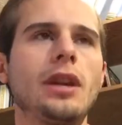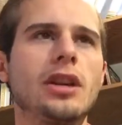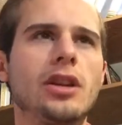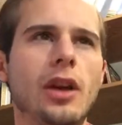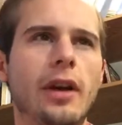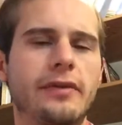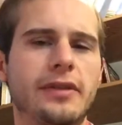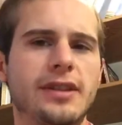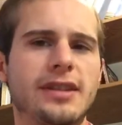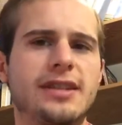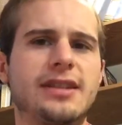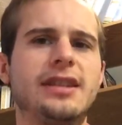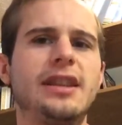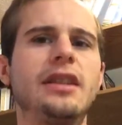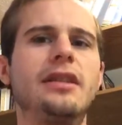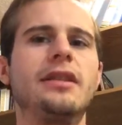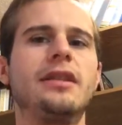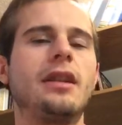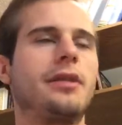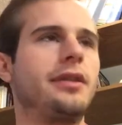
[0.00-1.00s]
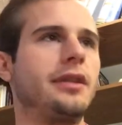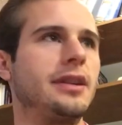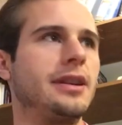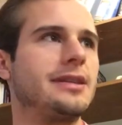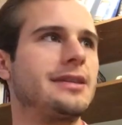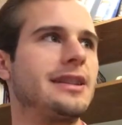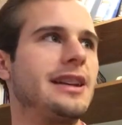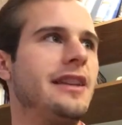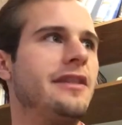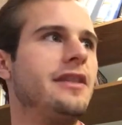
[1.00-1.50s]
You have to see the
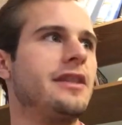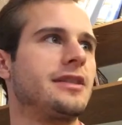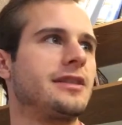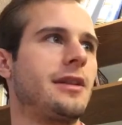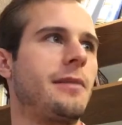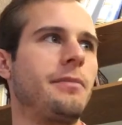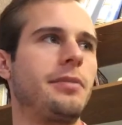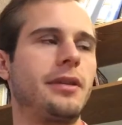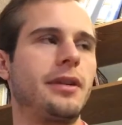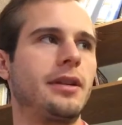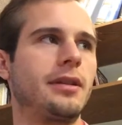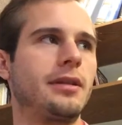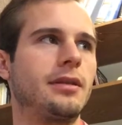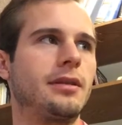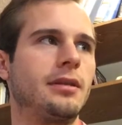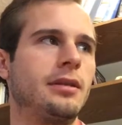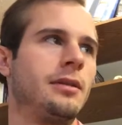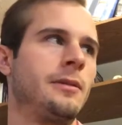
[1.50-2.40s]
nothingness in the something.